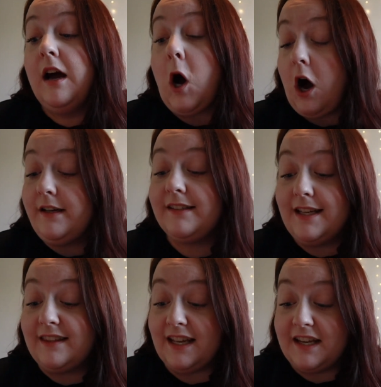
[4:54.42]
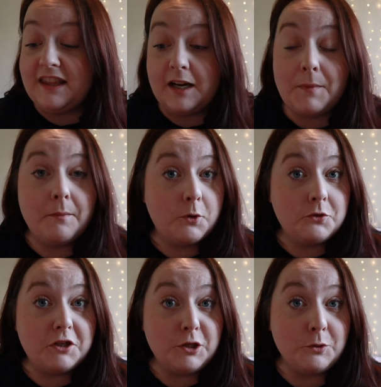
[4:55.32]
honestly think they're my
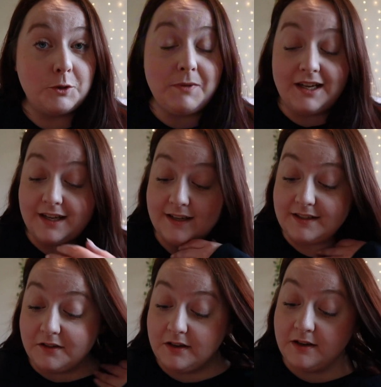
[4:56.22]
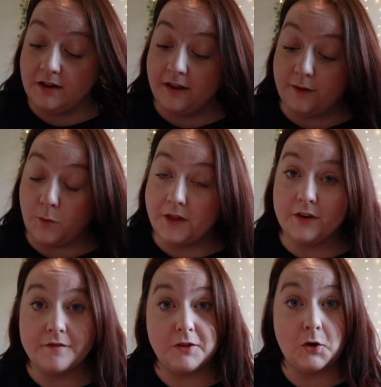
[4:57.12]
most used because the weather
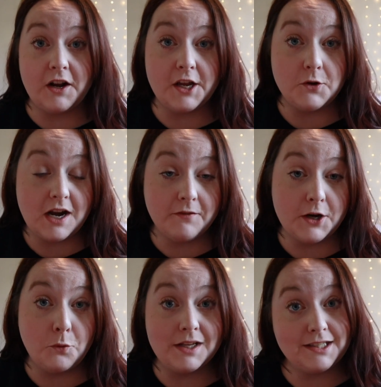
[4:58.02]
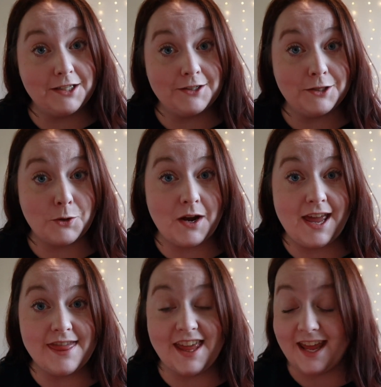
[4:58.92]
in Florida, you never know what's gonna do.
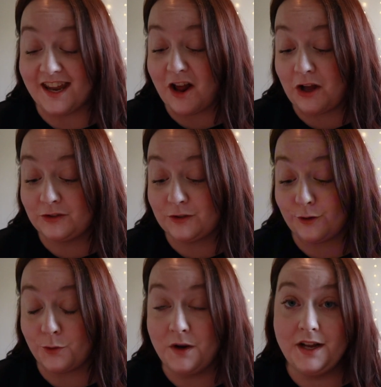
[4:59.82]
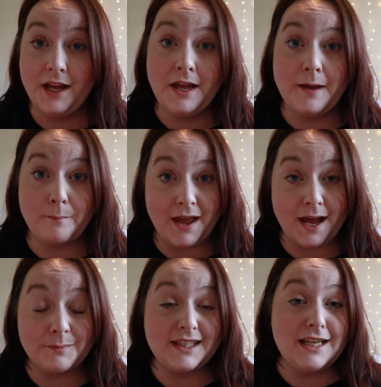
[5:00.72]
And then also
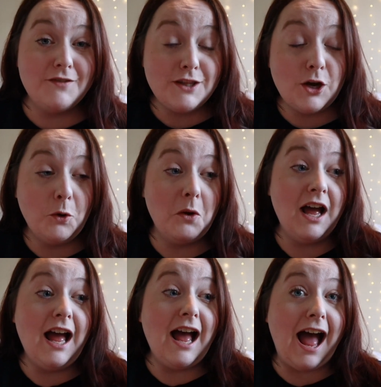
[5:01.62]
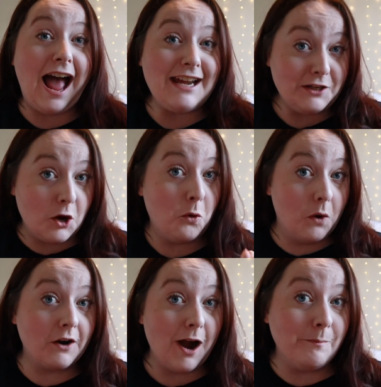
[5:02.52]
maps, even though I know
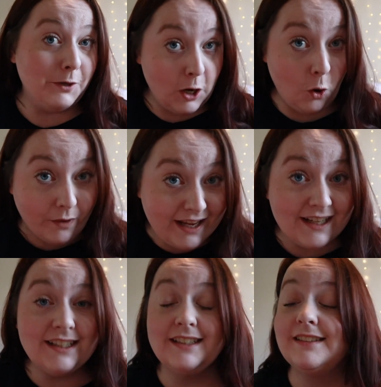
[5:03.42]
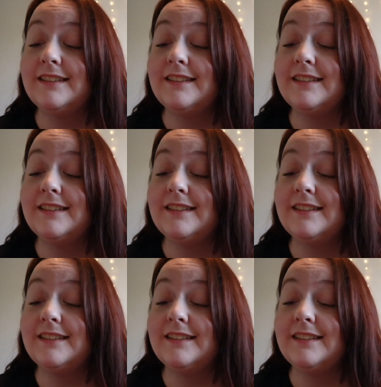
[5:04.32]
where I'm going,